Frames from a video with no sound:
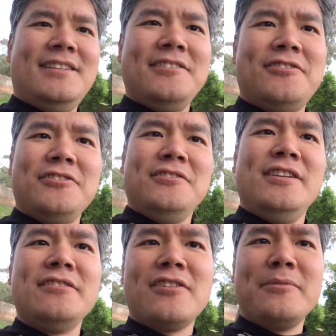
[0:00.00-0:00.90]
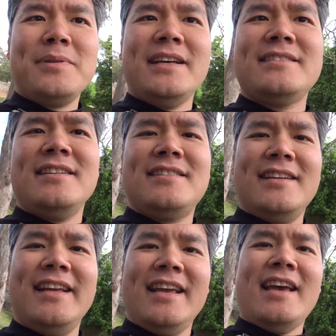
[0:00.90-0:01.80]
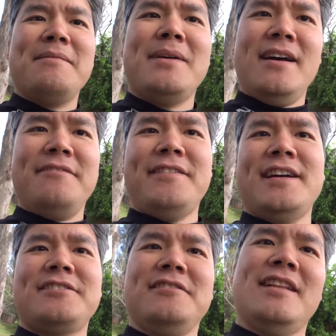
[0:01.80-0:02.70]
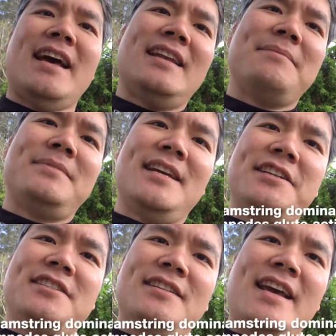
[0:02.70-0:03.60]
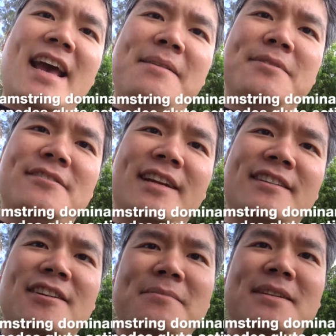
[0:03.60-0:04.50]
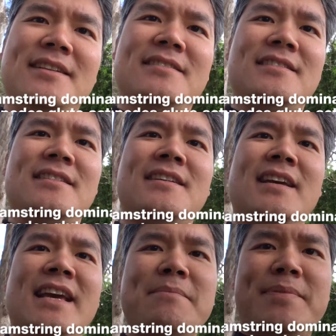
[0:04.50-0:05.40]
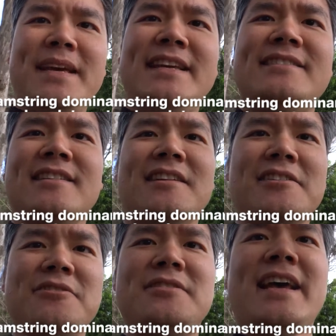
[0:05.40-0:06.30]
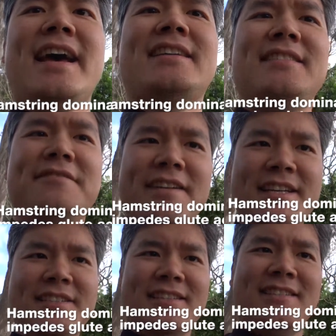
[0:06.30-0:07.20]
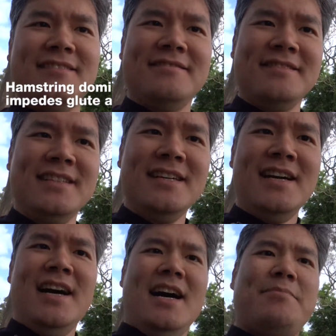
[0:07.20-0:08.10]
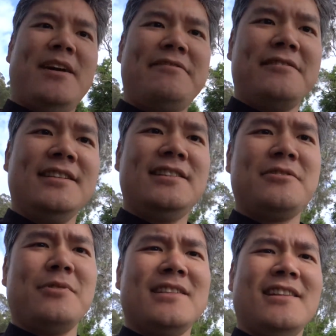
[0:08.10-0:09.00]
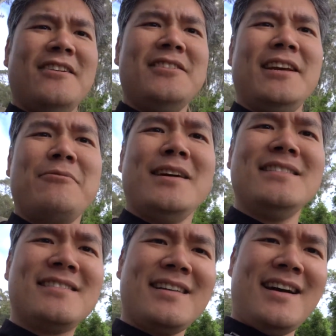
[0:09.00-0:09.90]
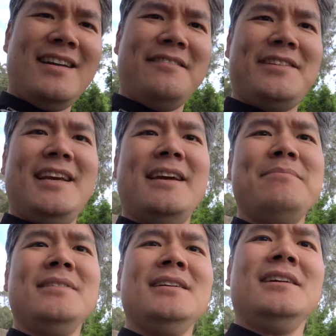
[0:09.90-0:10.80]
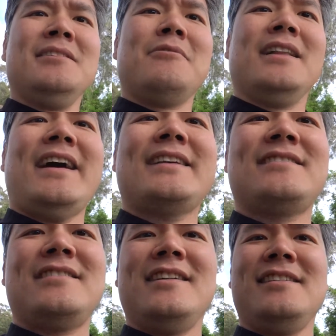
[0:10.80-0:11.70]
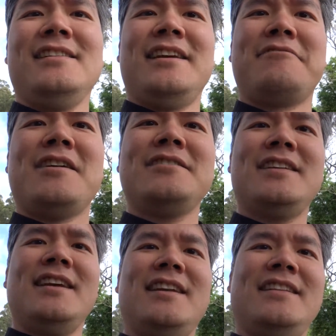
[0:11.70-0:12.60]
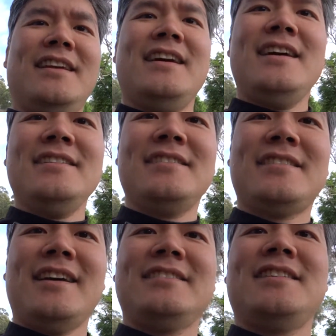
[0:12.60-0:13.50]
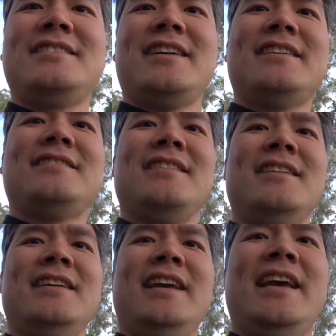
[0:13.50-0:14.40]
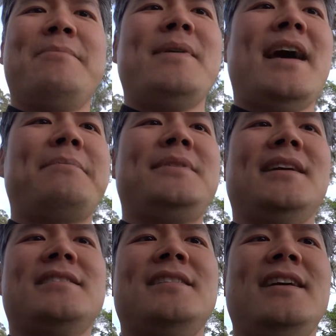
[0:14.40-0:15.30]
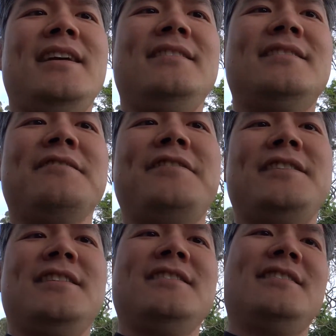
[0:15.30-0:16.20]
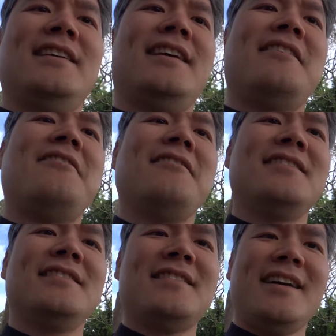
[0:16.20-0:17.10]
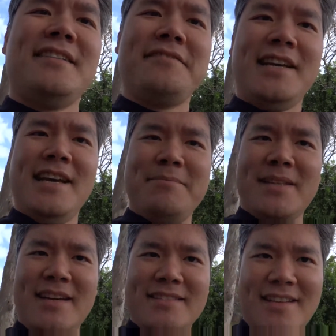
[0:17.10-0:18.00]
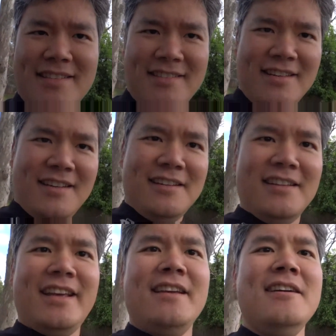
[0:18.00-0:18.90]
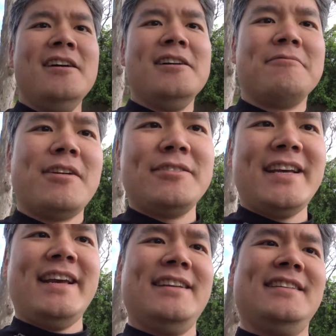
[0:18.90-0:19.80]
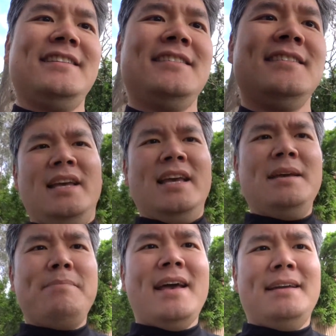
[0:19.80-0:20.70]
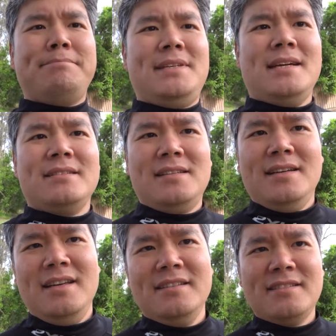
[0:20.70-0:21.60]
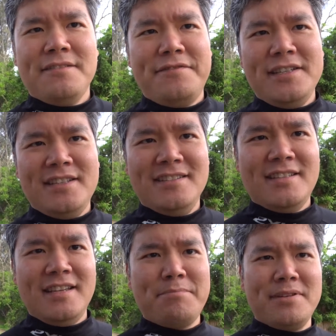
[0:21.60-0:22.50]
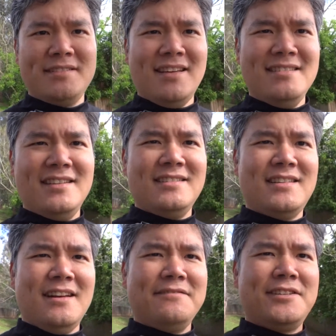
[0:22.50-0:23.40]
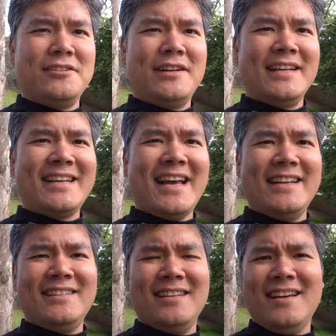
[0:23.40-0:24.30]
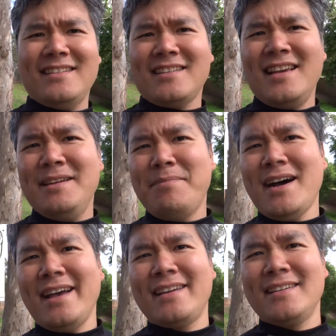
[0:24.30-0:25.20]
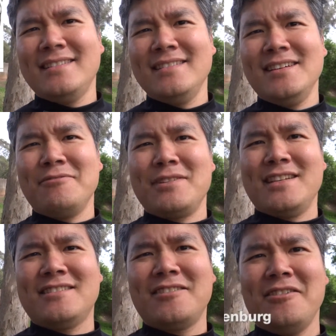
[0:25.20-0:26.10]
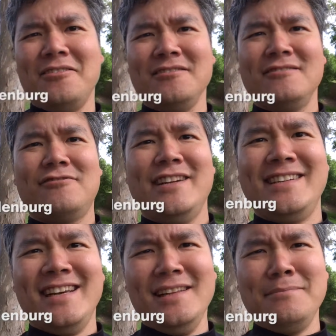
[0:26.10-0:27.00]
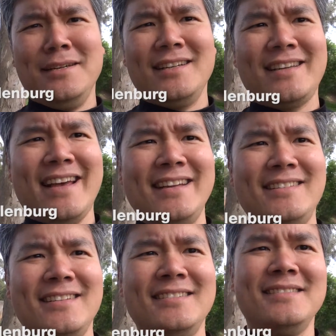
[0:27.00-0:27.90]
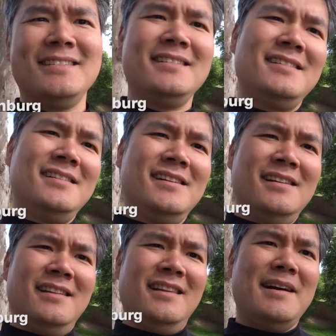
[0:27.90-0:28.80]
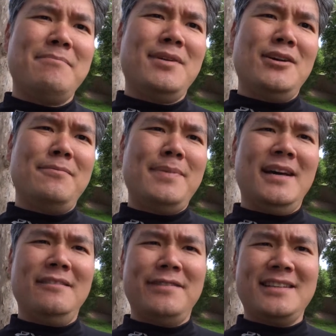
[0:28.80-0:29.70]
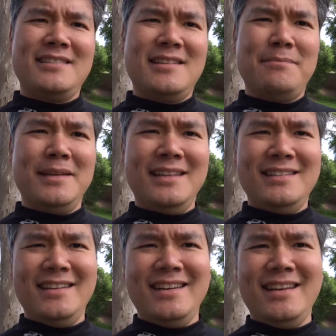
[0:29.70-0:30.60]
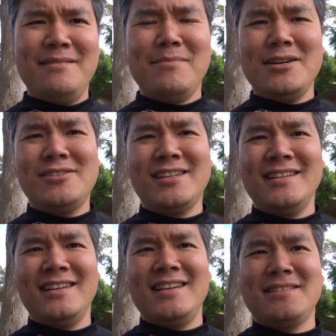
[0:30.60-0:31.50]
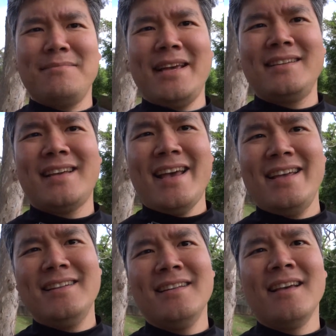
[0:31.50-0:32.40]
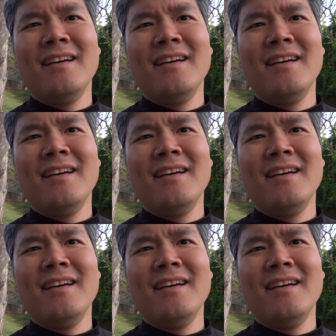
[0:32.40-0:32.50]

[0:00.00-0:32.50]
due to neuroplasticity and myofascial adaptation, hamstring dominance impedes glute activation. A preference towards loading one side of the hip while externally rotating the other side suggests hip abductor insufficiency on the side of the hip that is externally rotated. Hip abductor insufficiency presents itself during gait as a hip hike, which is called Trendelenburg gait. Lumbo-pelvic stability in motion is maintained